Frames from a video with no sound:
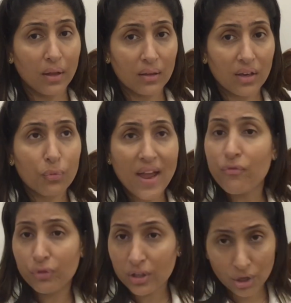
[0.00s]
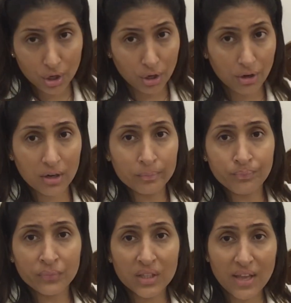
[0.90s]
milk? If we have real curd,
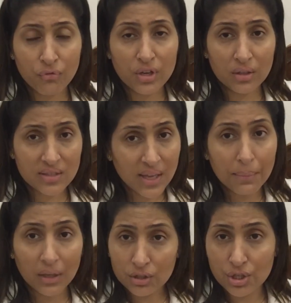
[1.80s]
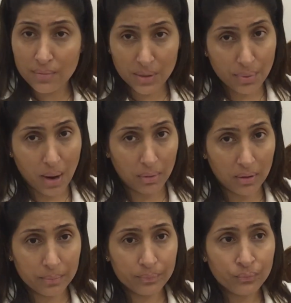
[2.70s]
then real skim milk shouldn't be a
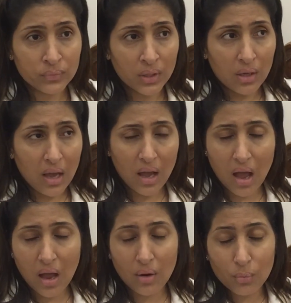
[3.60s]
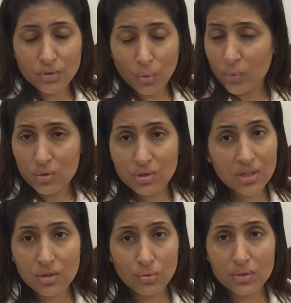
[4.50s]
problem. Don't we
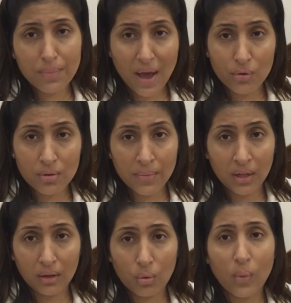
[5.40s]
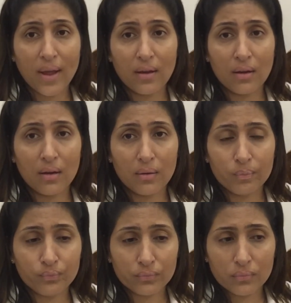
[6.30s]
usually use powdered milk when
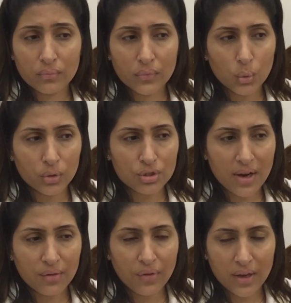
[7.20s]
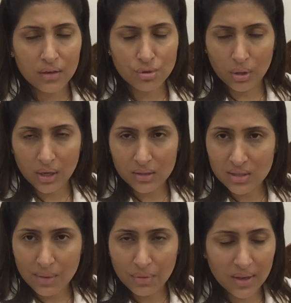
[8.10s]
we're trying to find a shortcut to
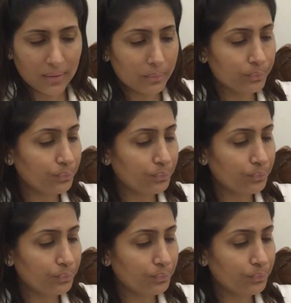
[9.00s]
something?